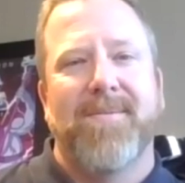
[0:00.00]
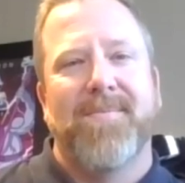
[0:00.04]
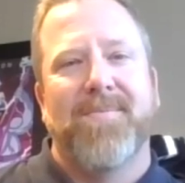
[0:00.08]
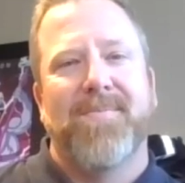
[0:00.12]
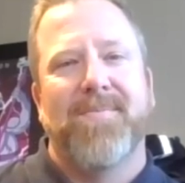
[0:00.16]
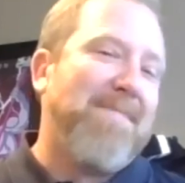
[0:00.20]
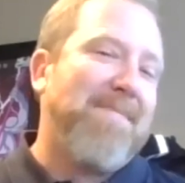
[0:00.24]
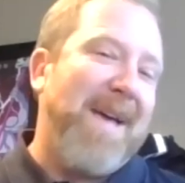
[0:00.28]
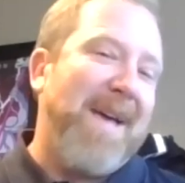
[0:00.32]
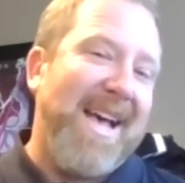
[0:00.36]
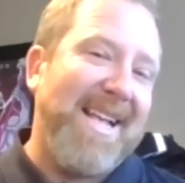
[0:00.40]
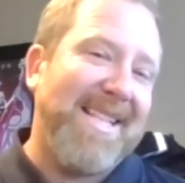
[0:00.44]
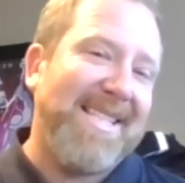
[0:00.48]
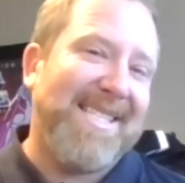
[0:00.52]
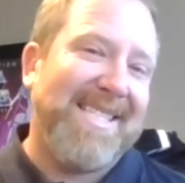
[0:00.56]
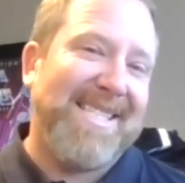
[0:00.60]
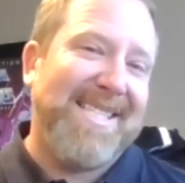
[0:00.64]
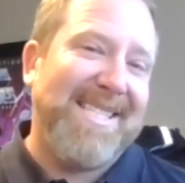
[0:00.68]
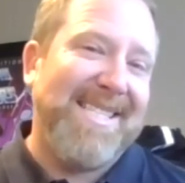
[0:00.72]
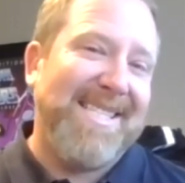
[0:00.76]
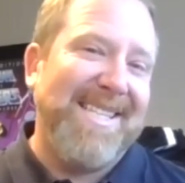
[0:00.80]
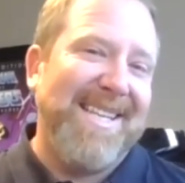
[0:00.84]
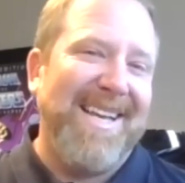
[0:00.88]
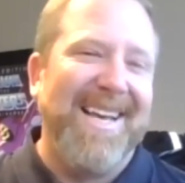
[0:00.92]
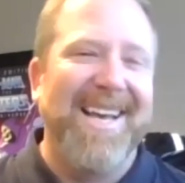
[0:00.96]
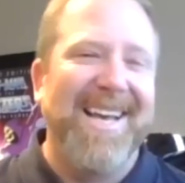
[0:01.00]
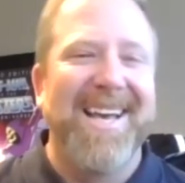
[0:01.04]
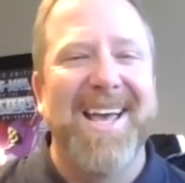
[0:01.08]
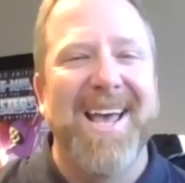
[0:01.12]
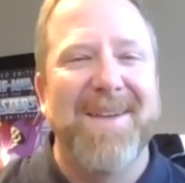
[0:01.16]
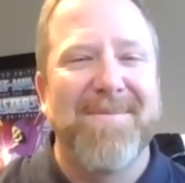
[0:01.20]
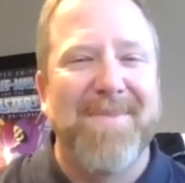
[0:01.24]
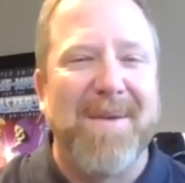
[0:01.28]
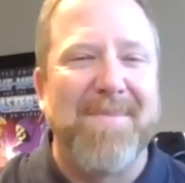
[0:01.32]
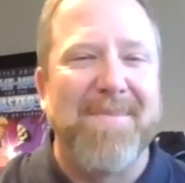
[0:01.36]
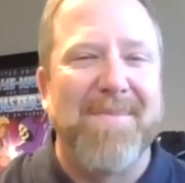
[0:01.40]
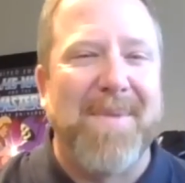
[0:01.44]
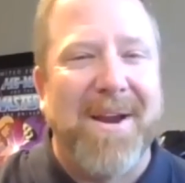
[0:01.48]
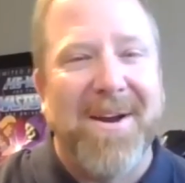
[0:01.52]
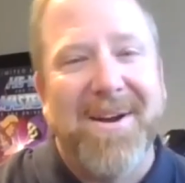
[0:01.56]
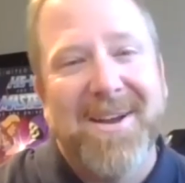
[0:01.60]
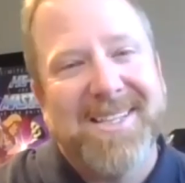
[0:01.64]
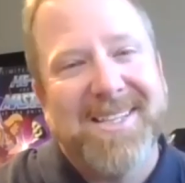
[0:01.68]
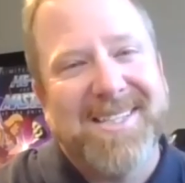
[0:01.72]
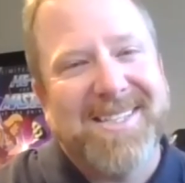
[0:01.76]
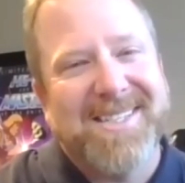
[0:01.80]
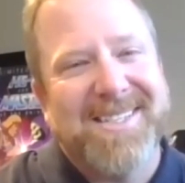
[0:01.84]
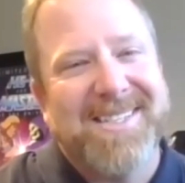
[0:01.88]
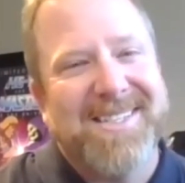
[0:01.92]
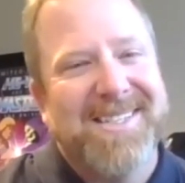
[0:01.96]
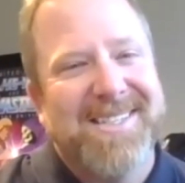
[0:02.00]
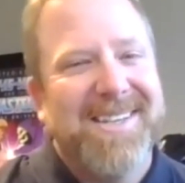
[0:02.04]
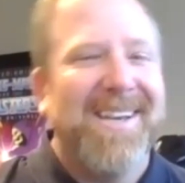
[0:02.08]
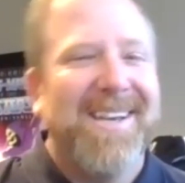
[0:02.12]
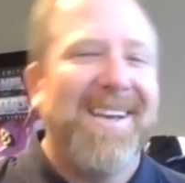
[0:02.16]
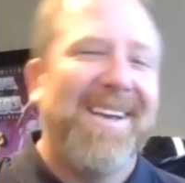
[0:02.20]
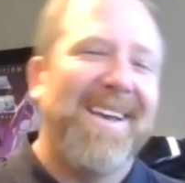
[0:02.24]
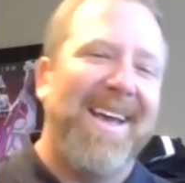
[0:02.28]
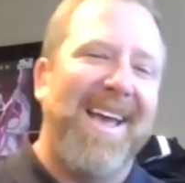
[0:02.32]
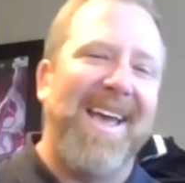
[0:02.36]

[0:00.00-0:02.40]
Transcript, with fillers: My pets and my parents